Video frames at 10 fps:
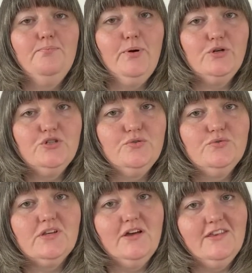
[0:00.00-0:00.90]

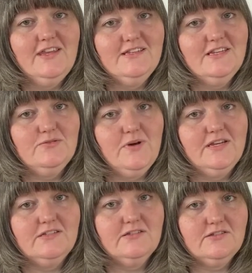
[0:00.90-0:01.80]
Bottles are the easiest way to